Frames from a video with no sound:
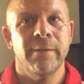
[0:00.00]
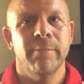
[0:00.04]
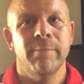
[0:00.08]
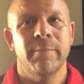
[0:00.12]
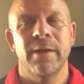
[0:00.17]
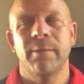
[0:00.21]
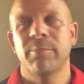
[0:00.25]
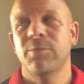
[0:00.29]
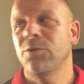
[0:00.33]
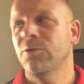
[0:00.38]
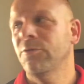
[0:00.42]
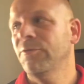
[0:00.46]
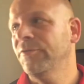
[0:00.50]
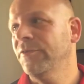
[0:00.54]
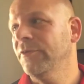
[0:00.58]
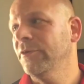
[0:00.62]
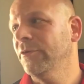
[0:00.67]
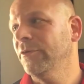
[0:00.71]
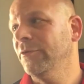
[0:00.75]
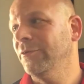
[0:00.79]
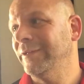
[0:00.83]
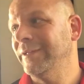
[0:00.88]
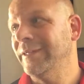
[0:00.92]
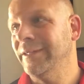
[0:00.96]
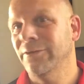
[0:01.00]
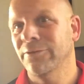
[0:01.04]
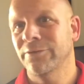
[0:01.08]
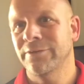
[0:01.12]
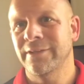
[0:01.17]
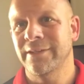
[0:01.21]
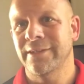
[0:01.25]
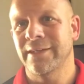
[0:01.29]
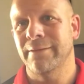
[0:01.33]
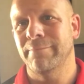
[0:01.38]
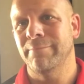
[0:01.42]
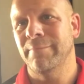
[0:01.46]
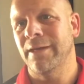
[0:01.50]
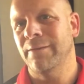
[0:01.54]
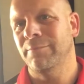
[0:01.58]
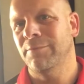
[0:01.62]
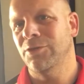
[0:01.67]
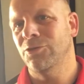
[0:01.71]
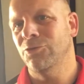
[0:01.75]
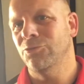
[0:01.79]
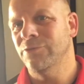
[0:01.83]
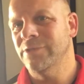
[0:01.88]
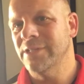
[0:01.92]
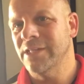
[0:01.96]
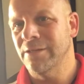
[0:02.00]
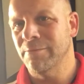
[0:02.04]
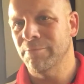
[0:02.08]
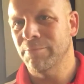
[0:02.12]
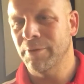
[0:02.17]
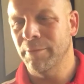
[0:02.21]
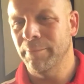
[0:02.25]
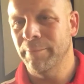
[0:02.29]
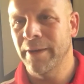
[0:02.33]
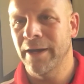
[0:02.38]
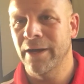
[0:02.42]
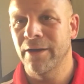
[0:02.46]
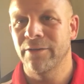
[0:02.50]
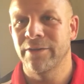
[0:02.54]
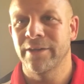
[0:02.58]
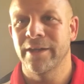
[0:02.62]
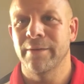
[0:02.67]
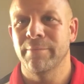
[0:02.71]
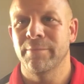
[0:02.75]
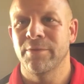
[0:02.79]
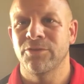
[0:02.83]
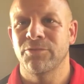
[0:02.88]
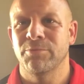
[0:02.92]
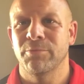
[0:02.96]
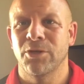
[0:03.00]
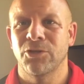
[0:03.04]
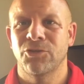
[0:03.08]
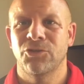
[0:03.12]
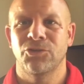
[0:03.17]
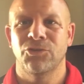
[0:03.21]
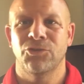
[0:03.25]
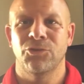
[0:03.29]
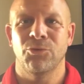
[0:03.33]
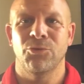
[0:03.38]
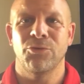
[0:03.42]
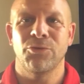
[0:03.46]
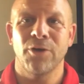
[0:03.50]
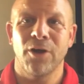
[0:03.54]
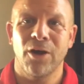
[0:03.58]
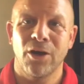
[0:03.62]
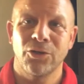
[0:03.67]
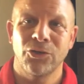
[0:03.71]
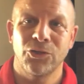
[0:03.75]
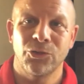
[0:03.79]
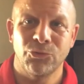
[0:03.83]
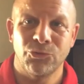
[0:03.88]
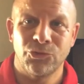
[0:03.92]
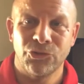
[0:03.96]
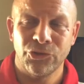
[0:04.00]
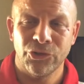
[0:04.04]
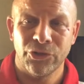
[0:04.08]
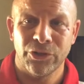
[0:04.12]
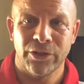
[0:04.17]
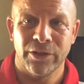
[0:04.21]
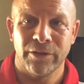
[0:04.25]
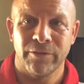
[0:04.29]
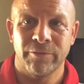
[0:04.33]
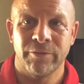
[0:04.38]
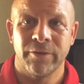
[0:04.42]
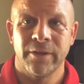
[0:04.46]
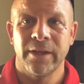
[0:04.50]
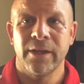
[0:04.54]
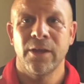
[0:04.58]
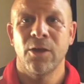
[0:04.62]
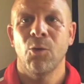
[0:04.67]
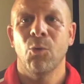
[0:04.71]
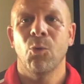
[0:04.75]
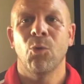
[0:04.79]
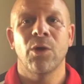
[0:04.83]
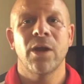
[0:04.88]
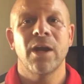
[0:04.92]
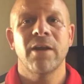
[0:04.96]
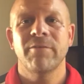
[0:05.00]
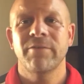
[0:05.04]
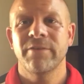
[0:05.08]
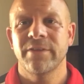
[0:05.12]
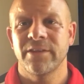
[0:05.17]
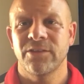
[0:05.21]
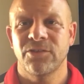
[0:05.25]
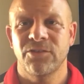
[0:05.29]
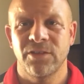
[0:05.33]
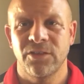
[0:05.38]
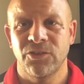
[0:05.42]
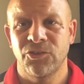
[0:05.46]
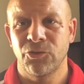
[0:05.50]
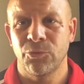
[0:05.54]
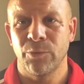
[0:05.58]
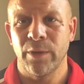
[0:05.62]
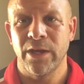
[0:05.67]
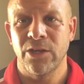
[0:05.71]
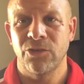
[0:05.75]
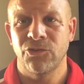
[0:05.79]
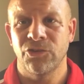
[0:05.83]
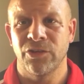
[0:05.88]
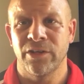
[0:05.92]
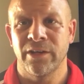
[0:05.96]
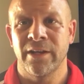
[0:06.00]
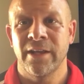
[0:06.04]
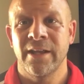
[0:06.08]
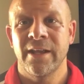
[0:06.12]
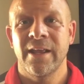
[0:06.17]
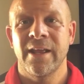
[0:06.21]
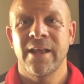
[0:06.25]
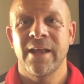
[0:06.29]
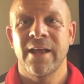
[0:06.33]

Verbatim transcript: Maybe you feel guilty that maybe you didn't prepare them as much as you thought you should have. Whatever the situation,